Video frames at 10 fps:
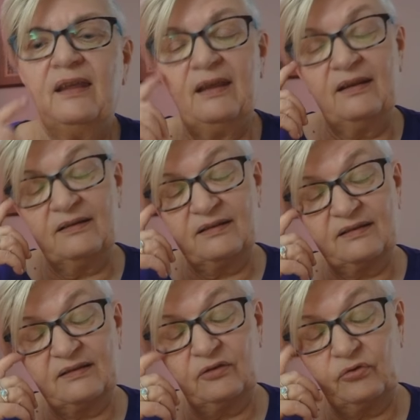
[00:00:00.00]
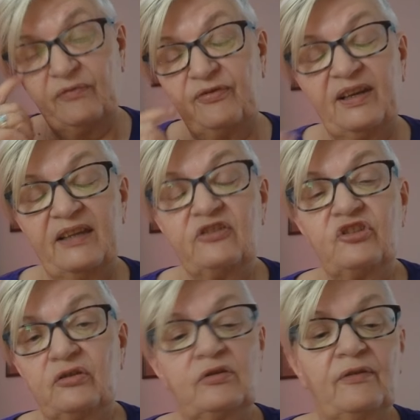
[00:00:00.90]
it's a
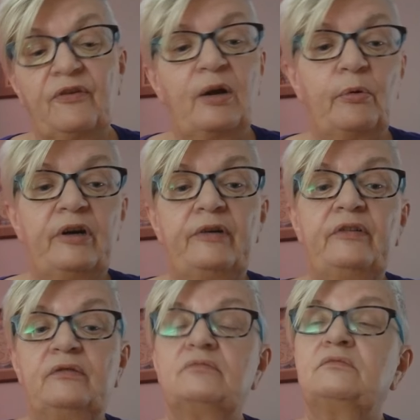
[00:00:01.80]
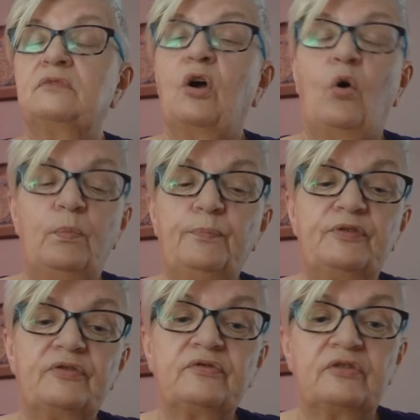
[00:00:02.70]
reflection of our
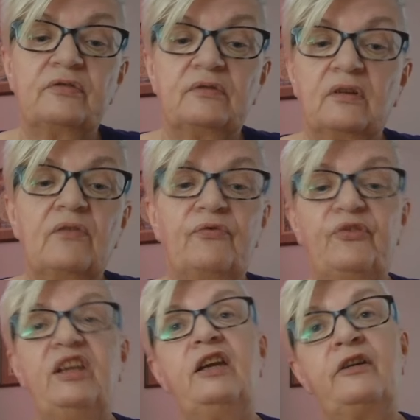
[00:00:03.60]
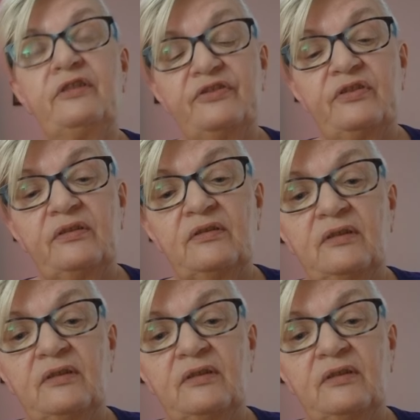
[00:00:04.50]
hopes, fears,